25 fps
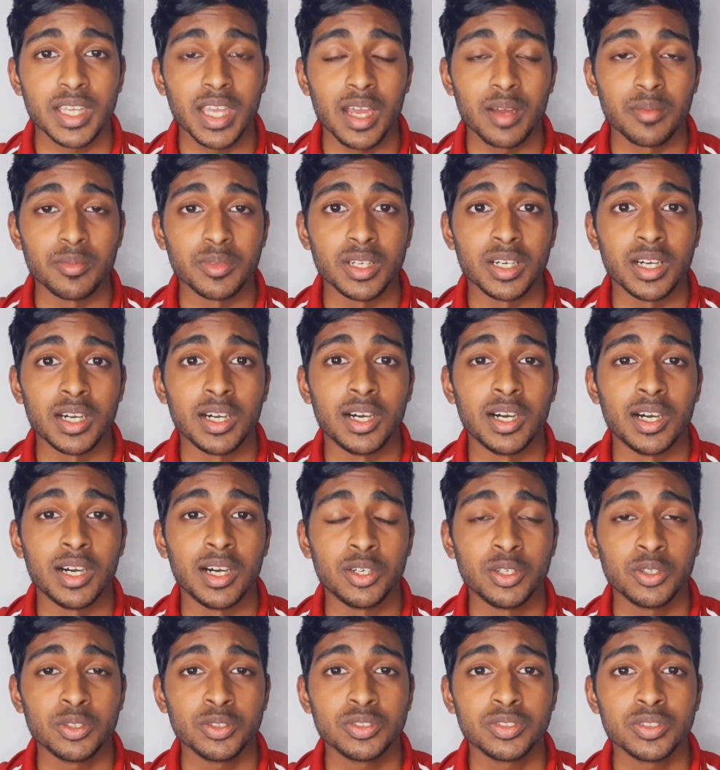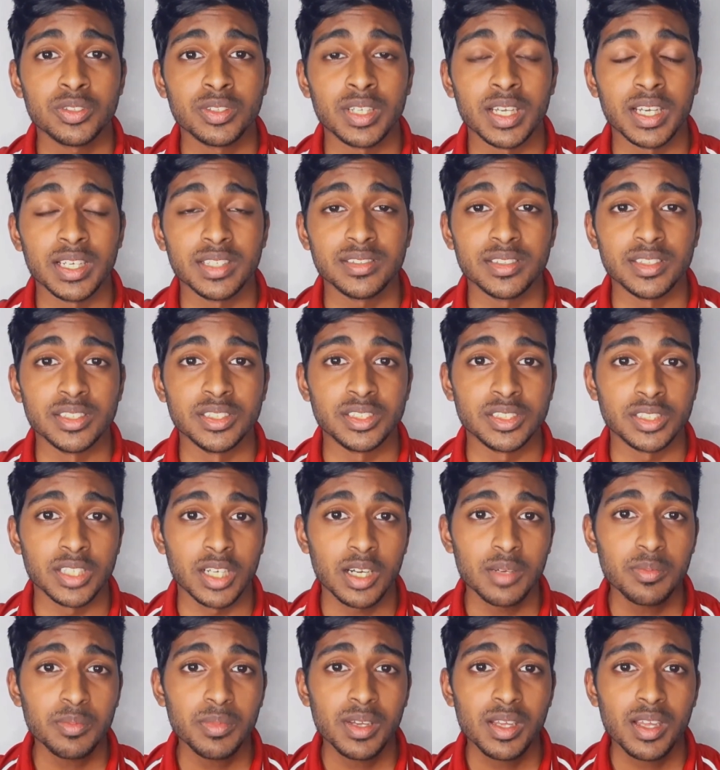camera are also nice and
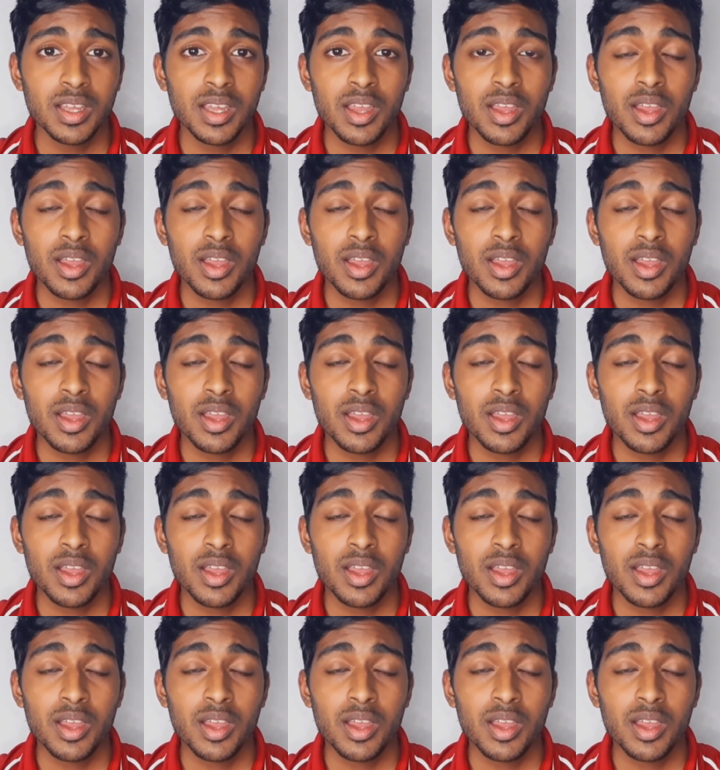sharp,